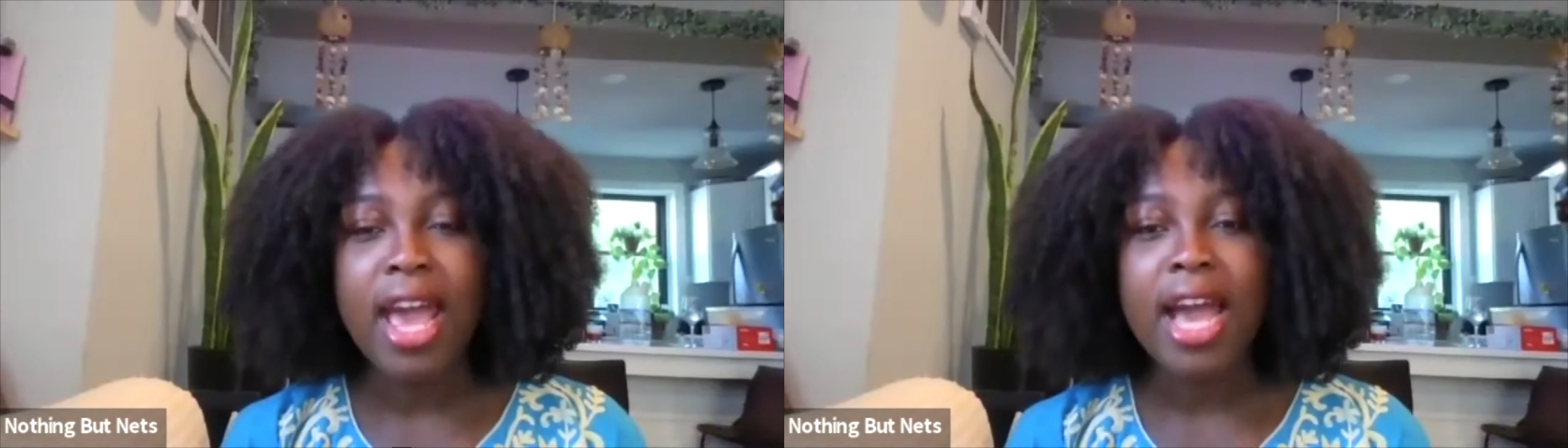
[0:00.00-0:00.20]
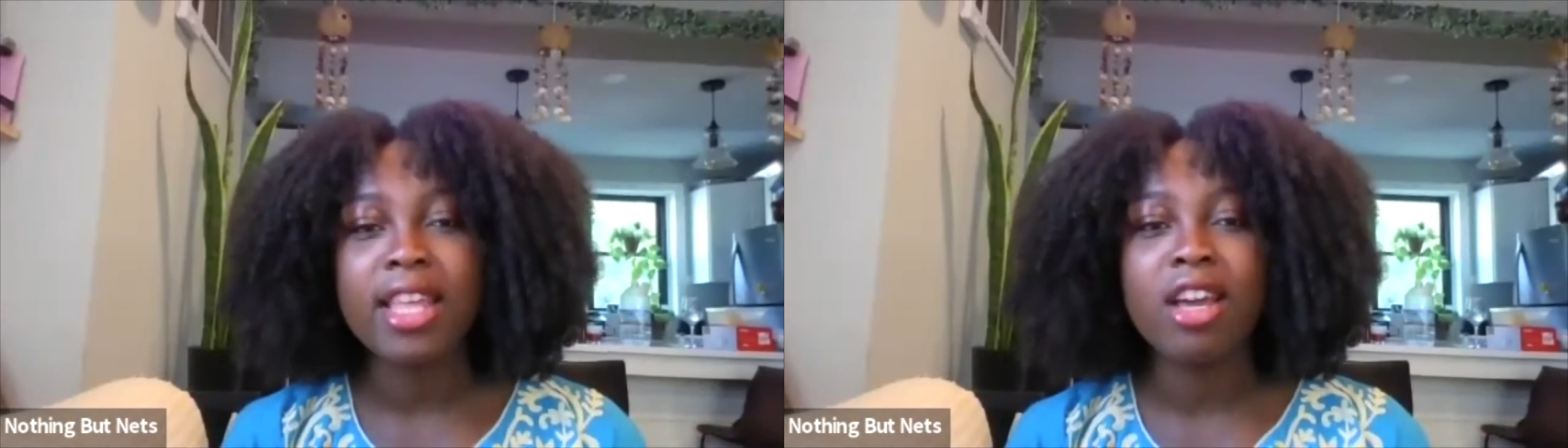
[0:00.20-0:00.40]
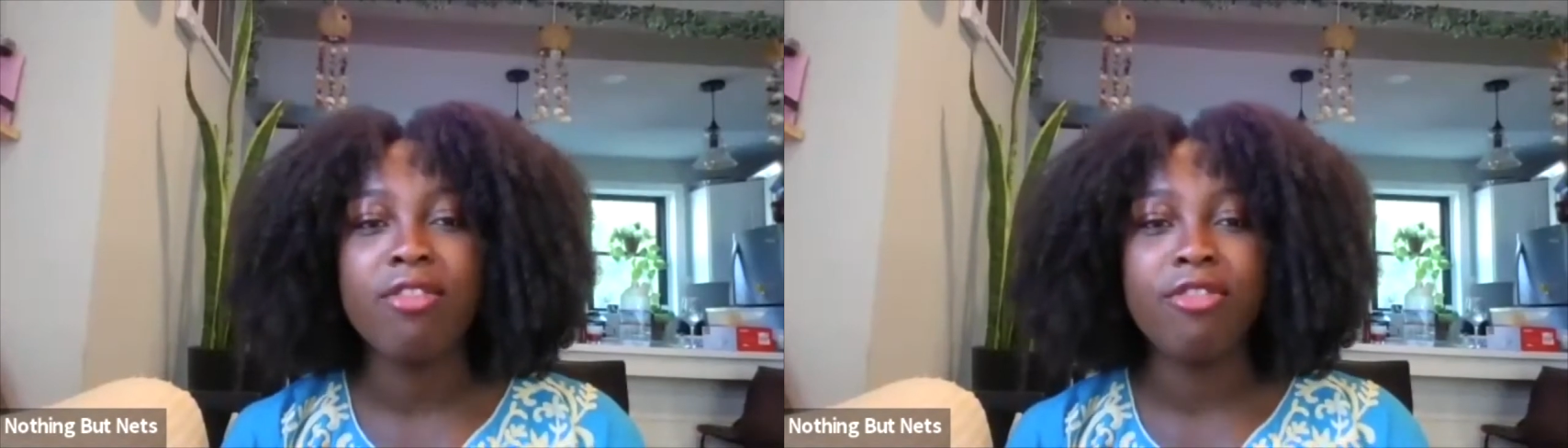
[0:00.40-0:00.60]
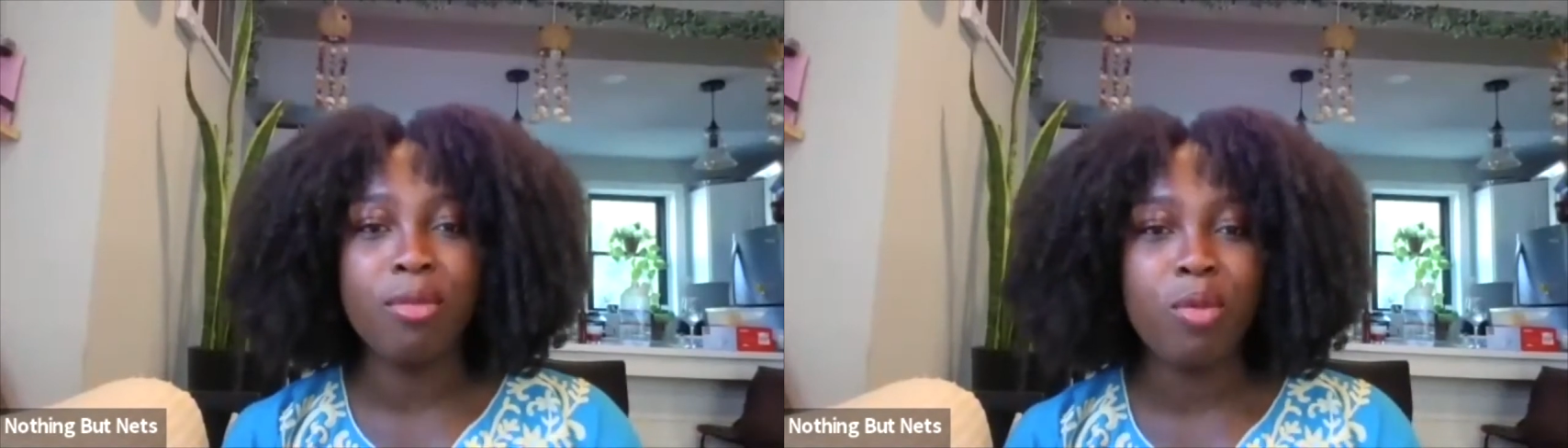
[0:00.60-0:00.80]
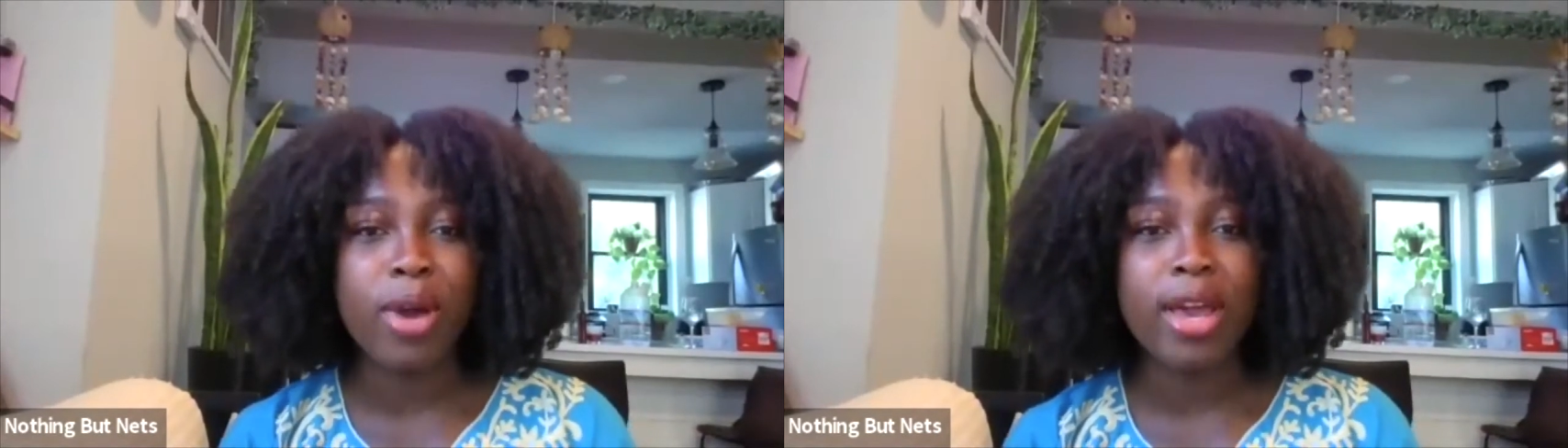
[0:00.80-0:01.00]
at the
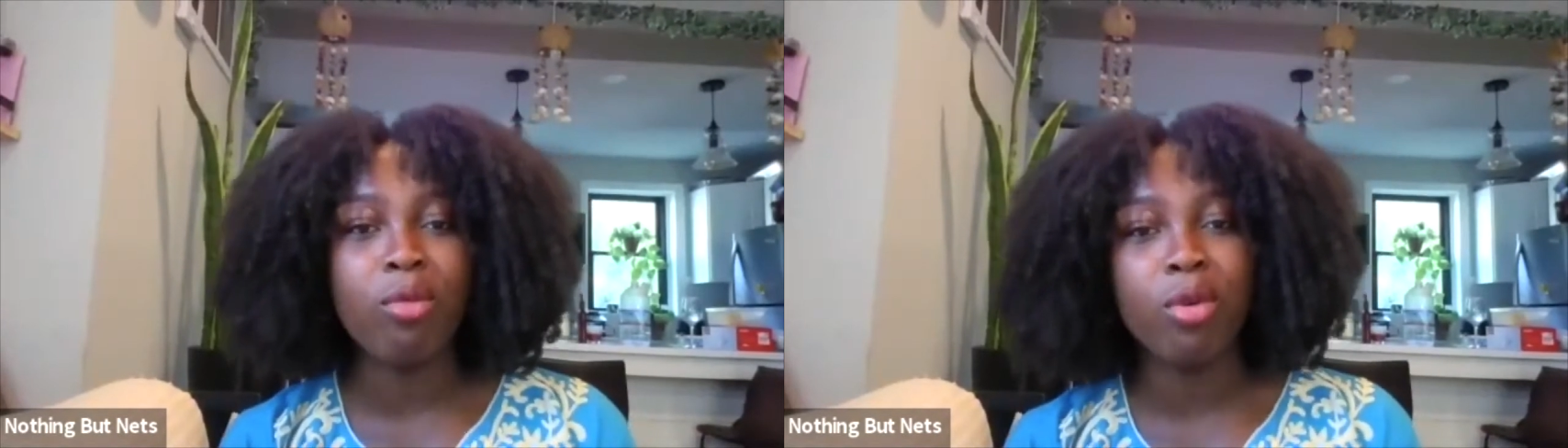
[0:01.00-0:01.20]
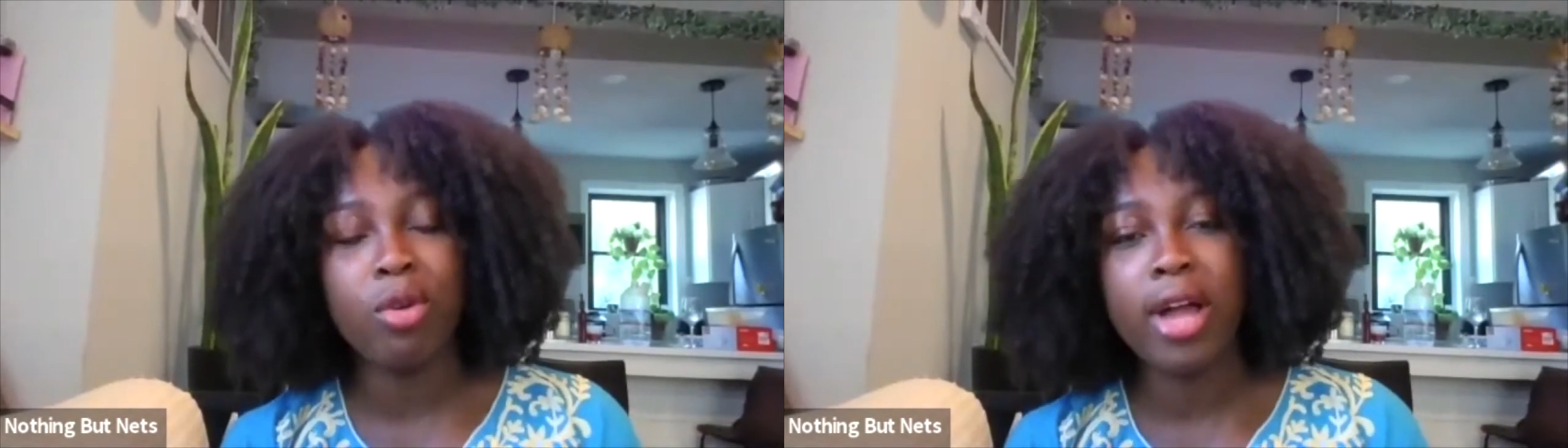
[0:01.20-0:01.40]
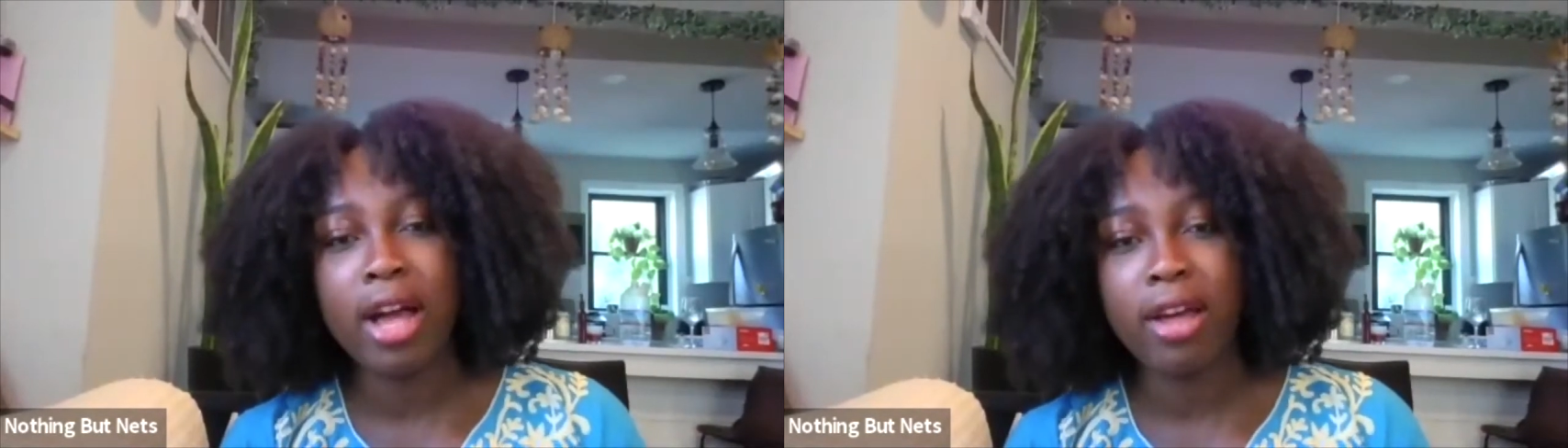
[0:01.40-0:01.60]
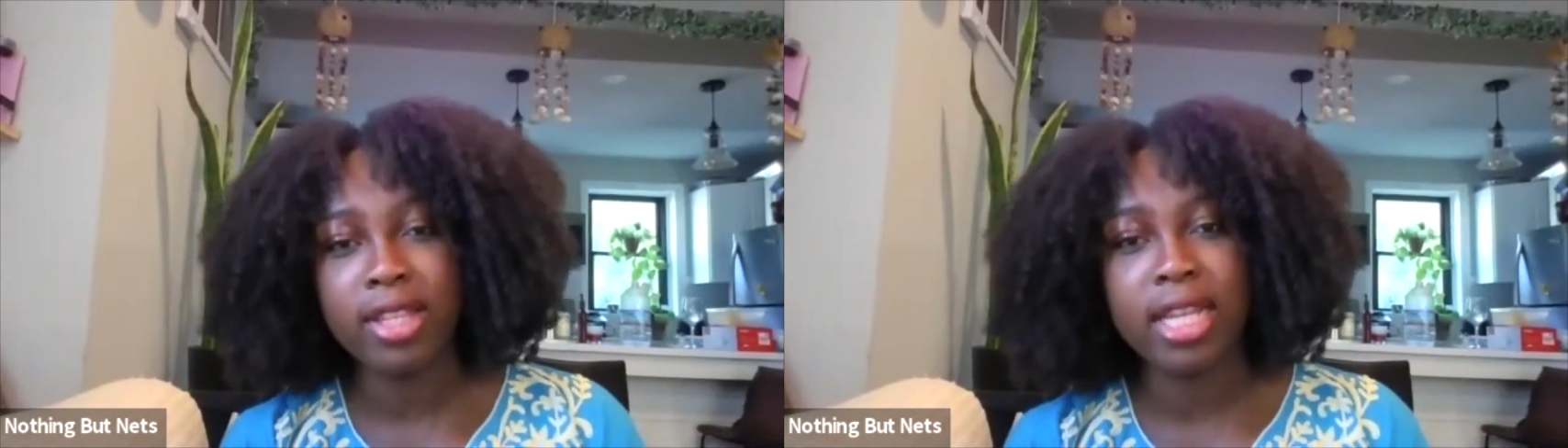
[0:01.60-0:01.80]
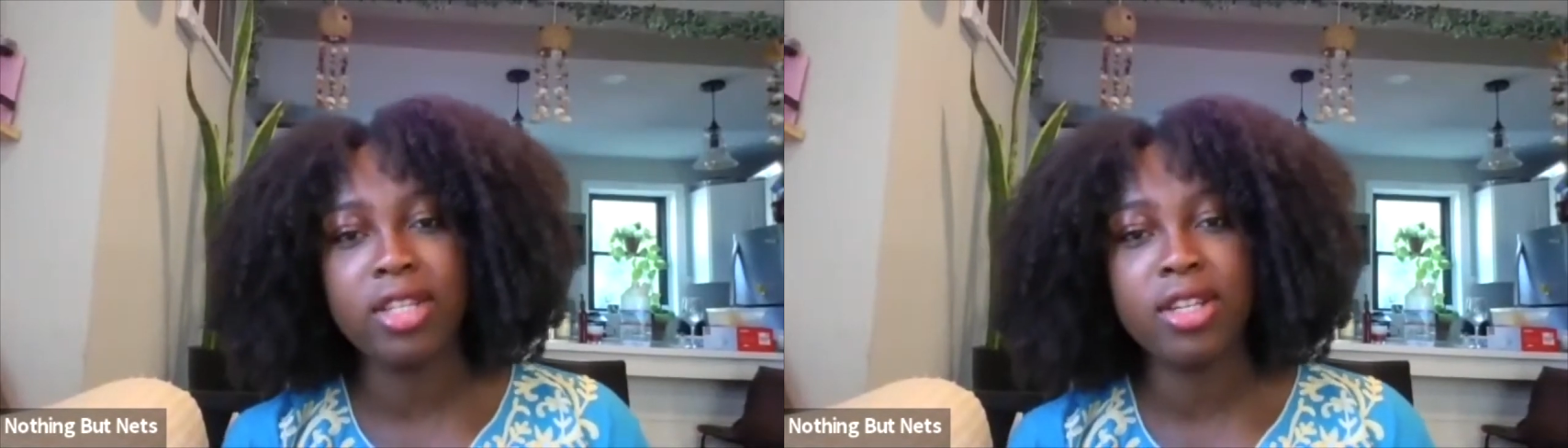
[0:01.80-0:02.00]
Kafumbwe Rural Health
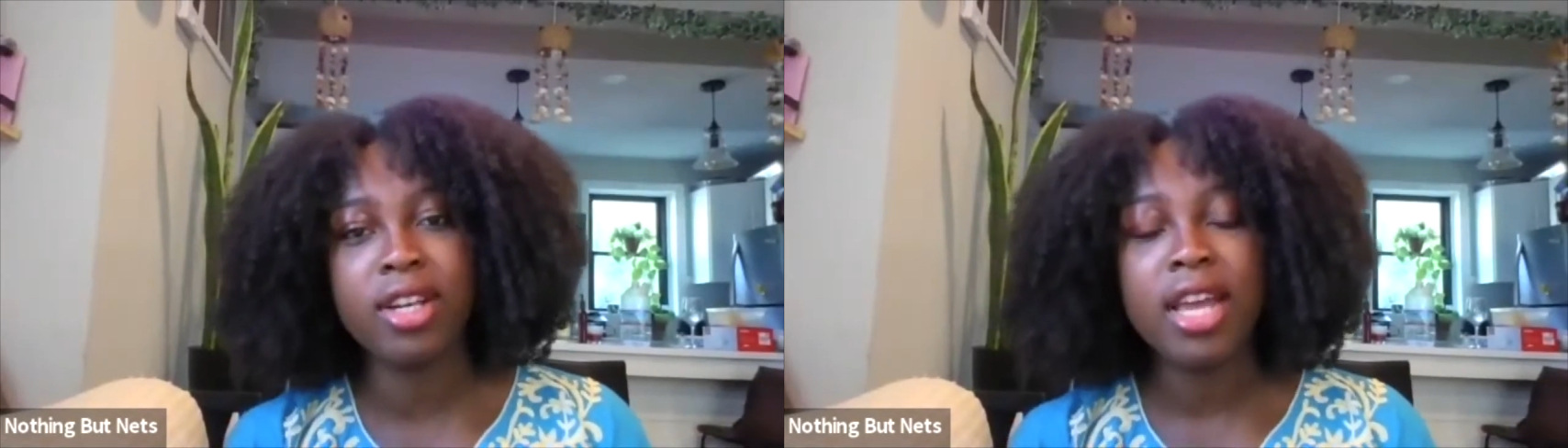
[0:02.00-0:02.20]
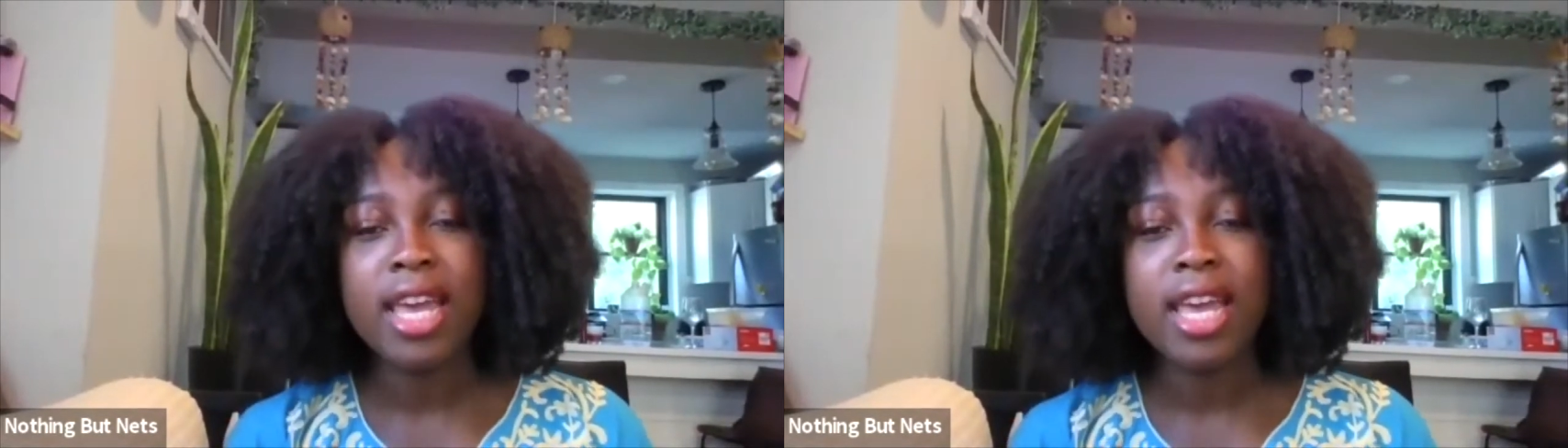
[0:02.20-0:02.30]
Center